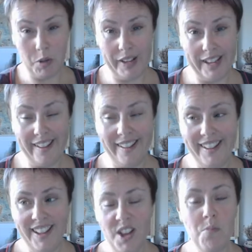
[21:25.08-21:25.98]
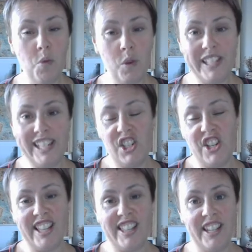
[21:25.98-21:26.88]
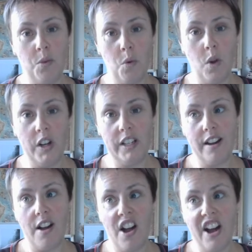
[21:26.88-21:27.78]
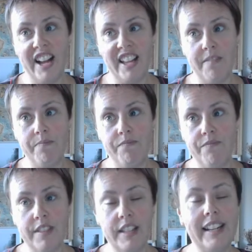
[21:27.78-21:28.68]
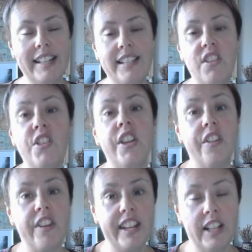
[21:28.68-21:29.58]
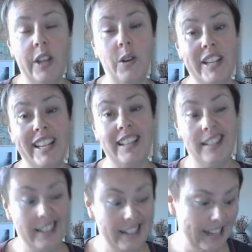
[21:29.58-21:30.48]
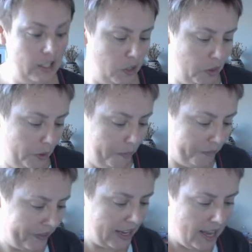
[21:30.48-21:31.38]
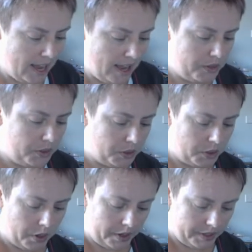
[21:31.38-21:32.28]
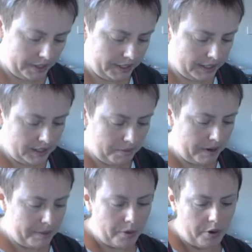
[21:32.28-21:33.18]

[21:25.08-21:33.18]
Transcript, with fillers: So this is my project uh, or my progress on Fight Like a Girl so far. I'm just going to stand back just a little bit.